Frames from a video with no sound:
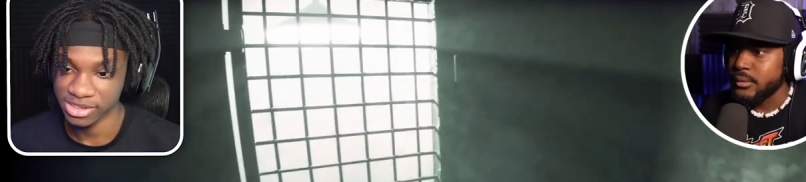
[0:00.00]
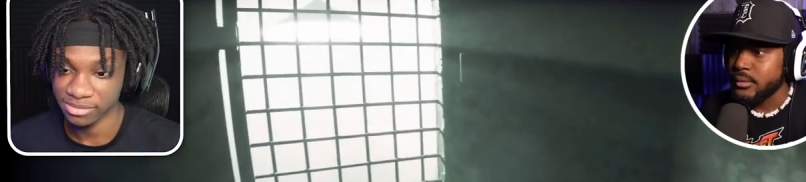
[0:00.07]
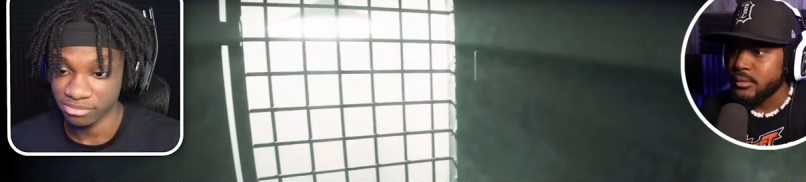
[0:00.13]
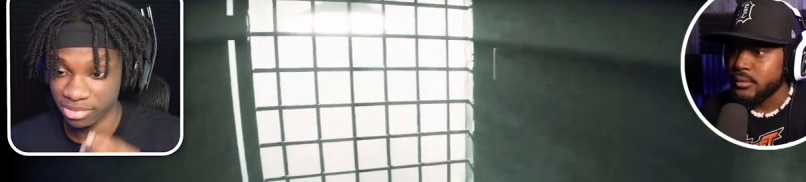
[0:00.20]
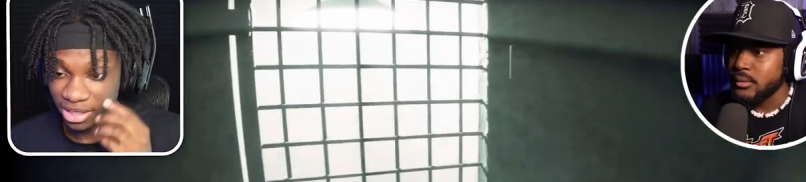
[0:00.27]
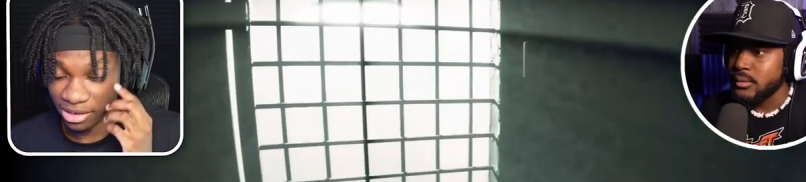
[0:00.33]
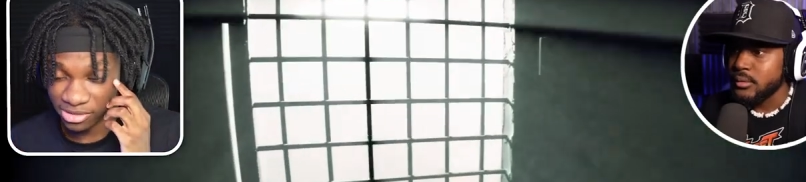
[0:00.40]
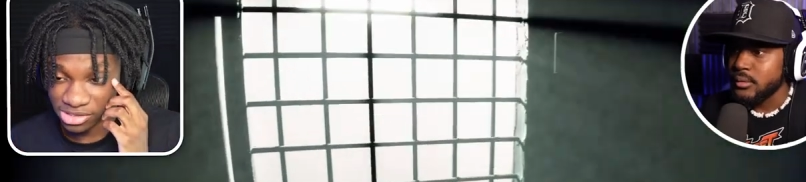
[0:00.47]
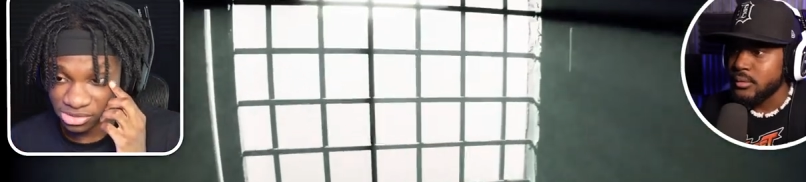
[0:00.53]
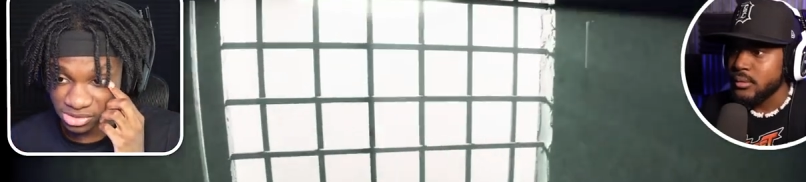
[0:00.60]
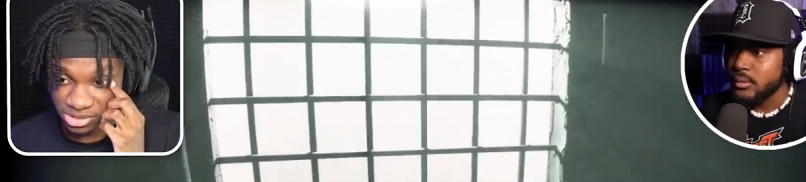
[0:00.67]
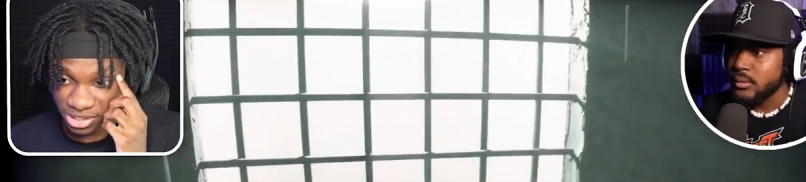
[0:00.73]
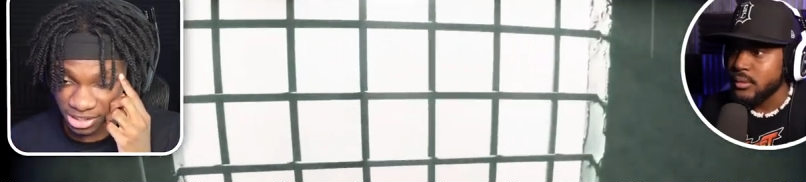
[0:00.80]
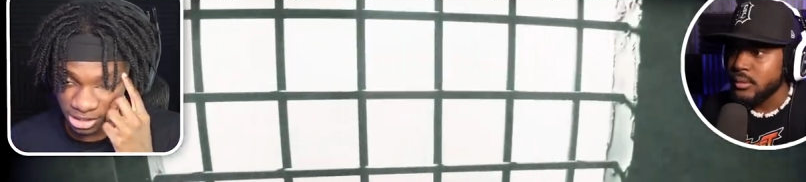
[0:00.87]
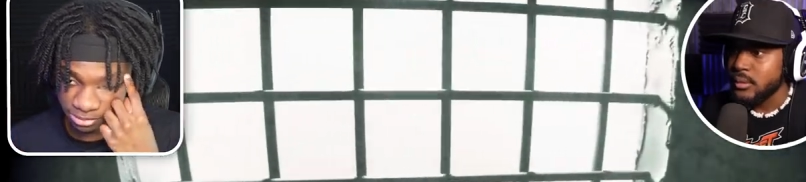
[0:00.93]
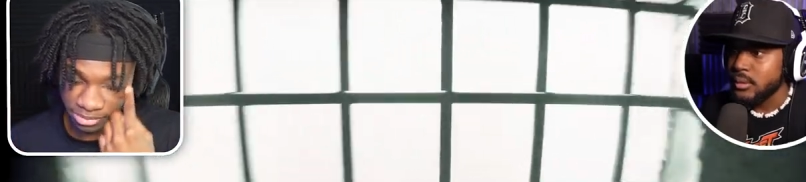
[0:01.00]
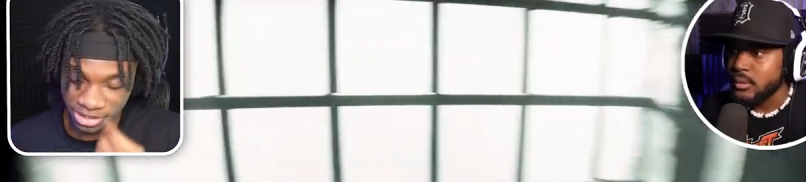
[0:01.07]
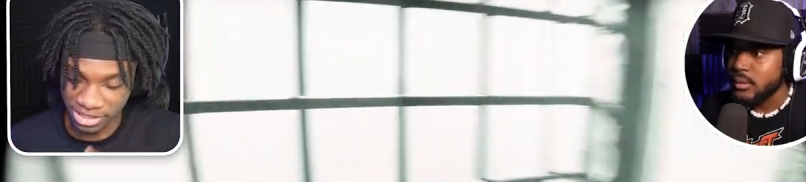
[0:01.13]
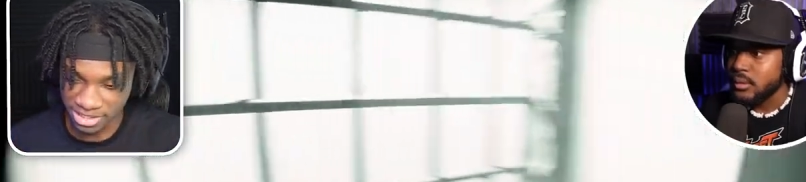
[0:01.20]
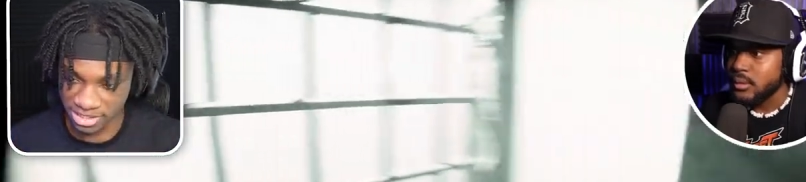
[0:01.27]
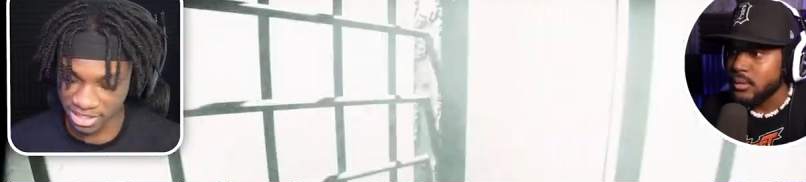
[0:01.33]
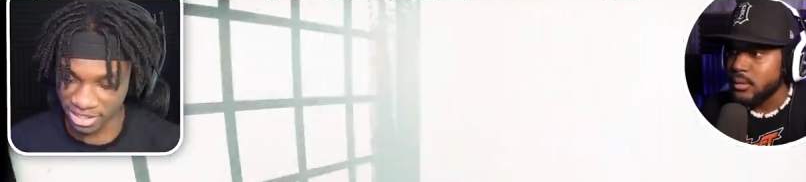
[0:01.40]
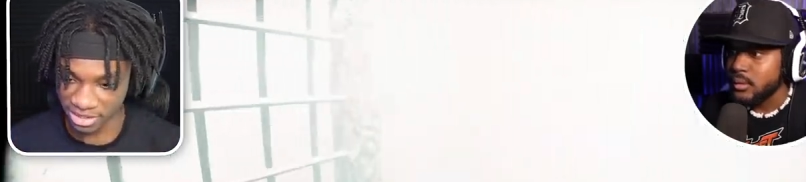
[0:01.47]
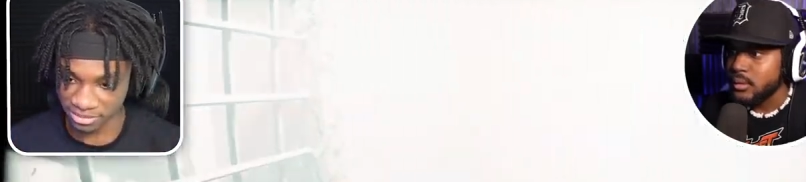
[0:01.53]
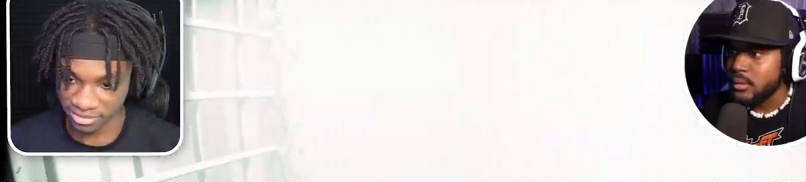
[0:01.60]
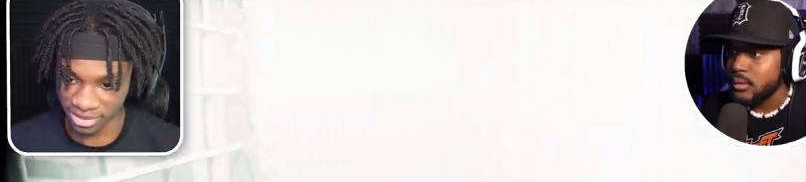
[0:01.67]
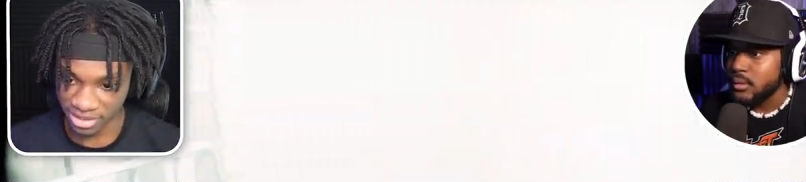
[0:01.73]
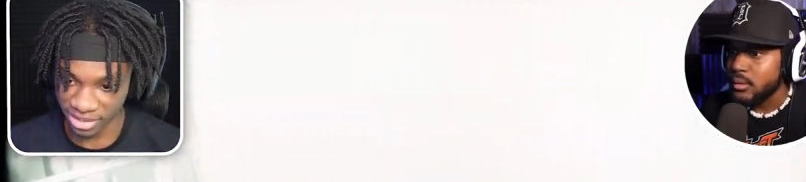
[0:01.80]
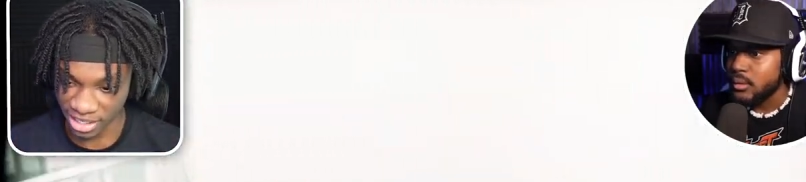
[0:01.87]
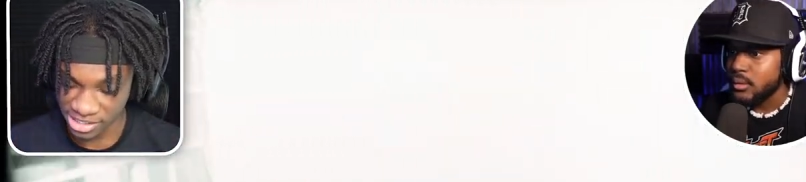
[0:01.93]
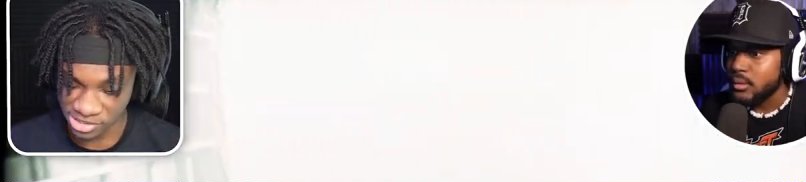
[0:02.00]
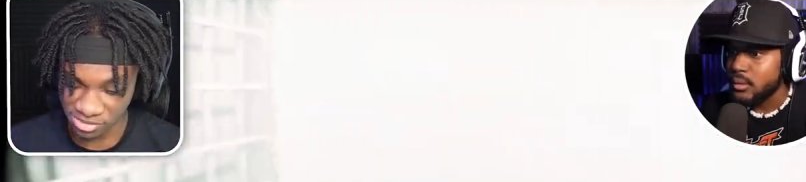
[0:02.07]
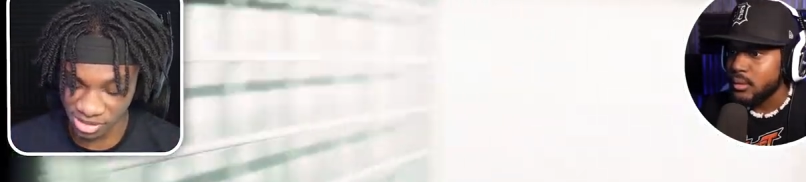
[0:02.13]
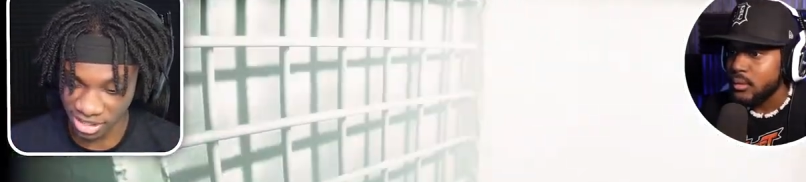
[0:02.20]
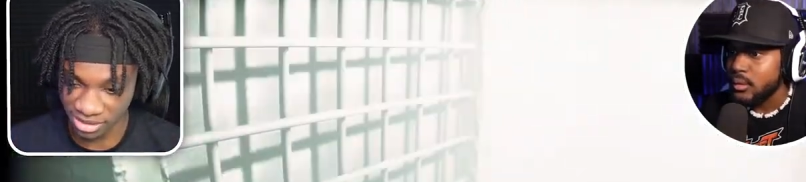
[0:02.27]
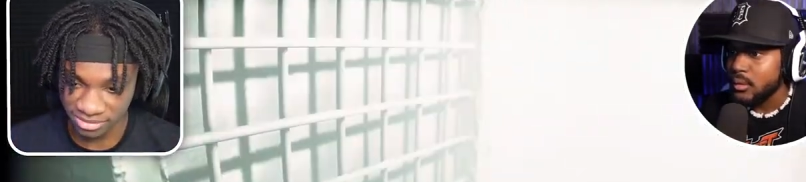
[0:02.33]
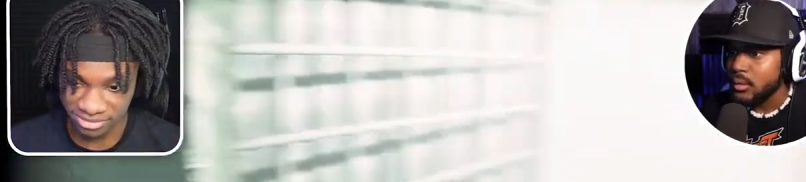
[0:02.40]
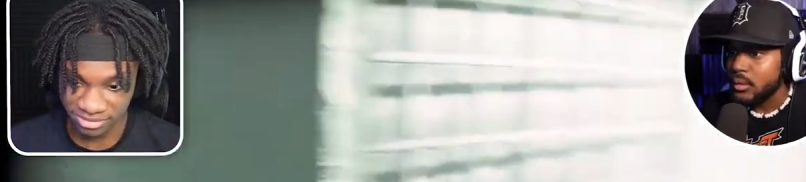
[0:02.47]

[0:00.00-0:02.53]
Speaker 1: But I was too scared to play this game, man. That's why